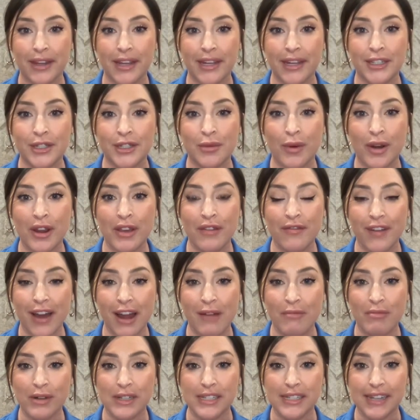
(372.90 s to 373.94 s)
and
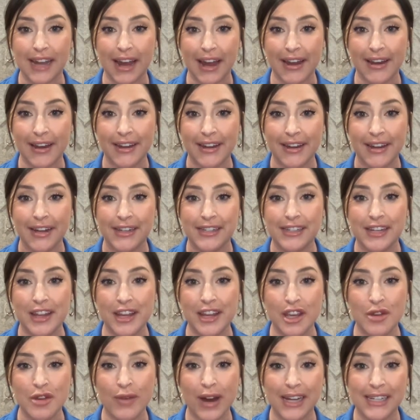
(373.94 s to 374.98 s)
25% to
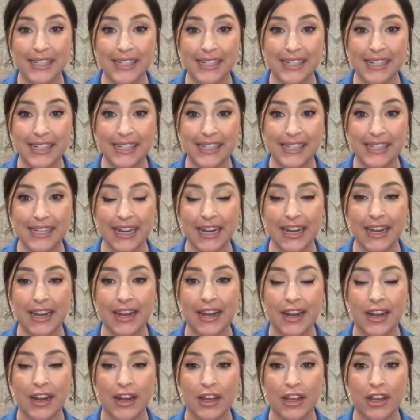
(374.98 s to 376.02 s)
the
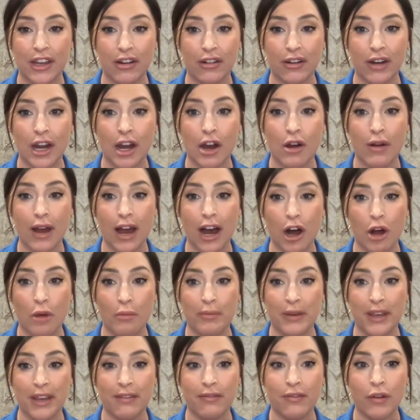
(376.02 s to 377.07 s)
USDC Hxro
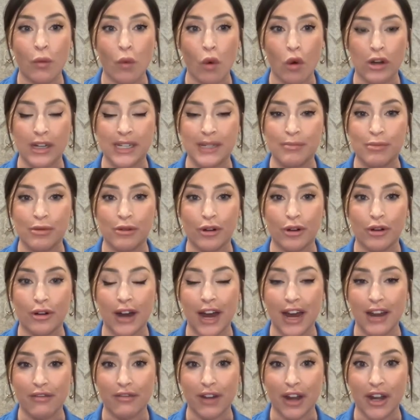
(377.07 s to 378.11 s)
LP rewards
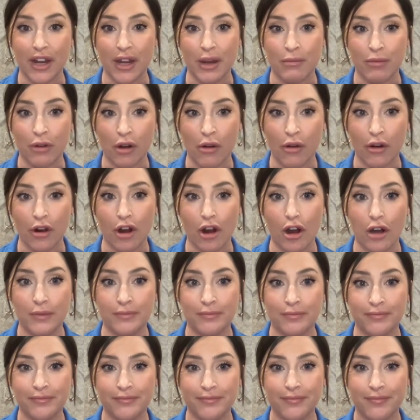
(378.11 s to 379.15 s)
pool on Raydium
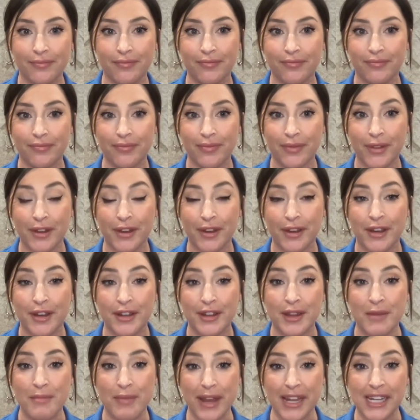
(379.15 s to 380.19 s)
Protocol.
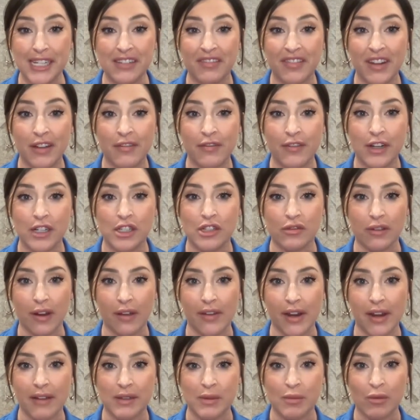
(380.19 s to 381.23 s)
The base fee for
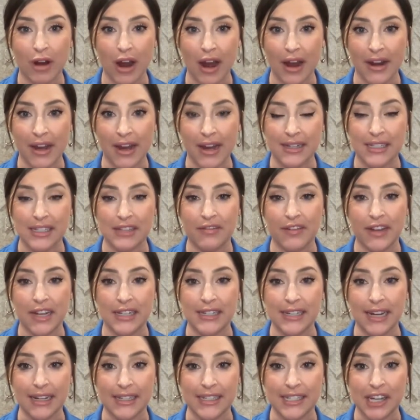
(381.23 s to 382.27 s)
derivatives products
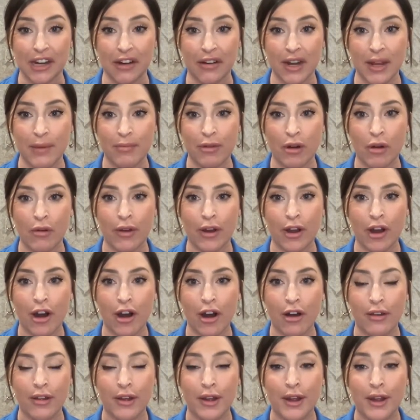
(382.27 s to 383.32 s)
via Dexterity
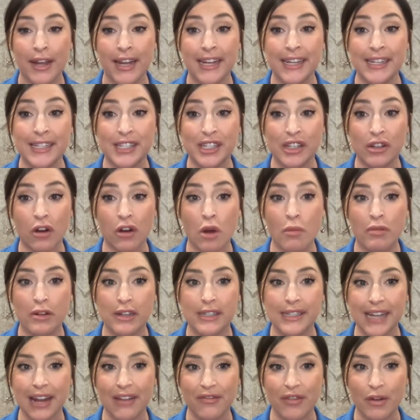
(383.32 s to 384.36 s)
Protocol is
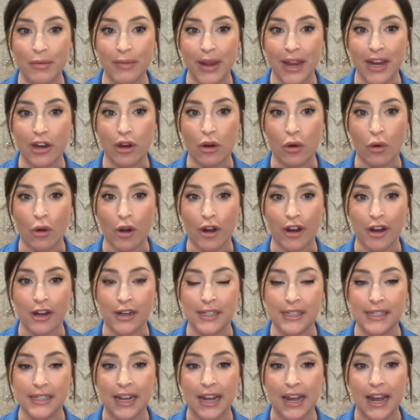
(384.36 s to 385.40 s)
0% for maker
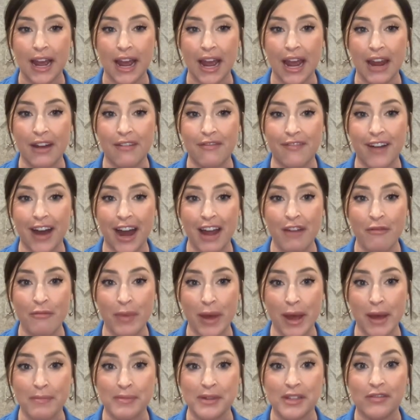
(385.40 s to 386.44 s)
orders and 5
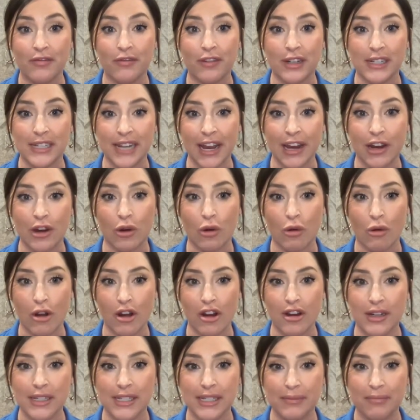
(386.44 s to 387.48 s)
bips for taker
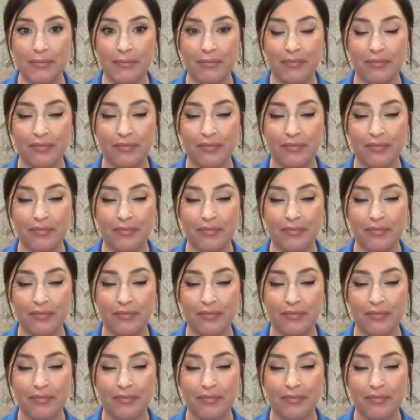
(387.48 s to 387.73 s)
orders.